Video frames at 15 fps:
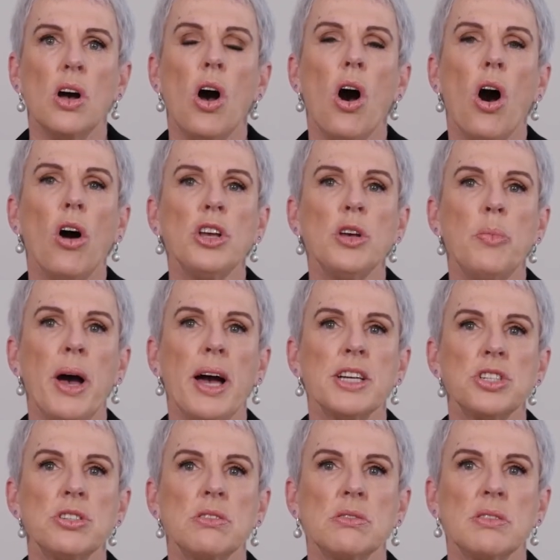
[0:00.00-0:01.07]

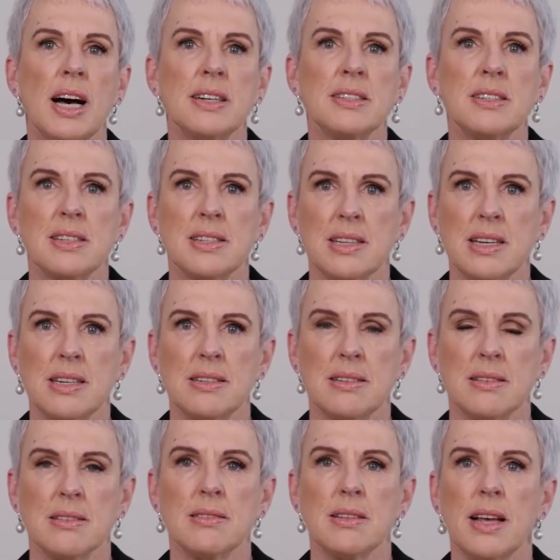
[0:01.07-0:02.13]
occupational lung
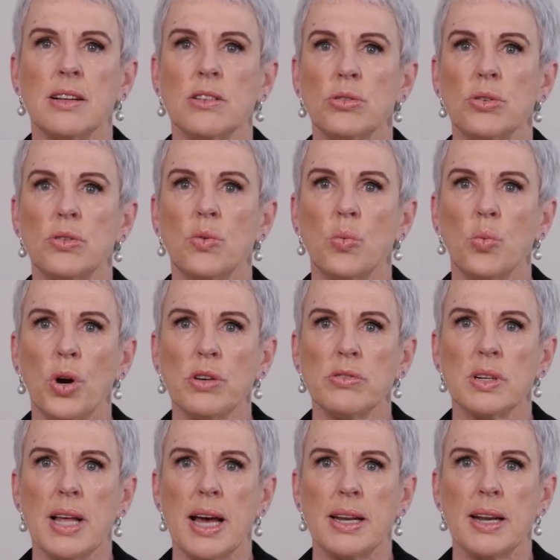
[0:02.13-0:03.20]
diseases include
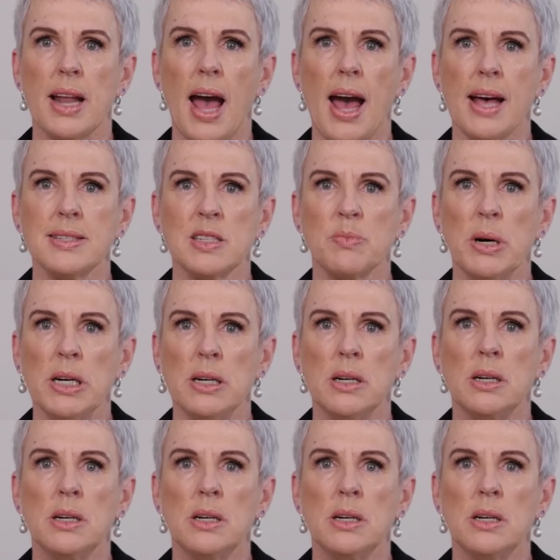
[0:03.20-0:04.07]
work-related asthma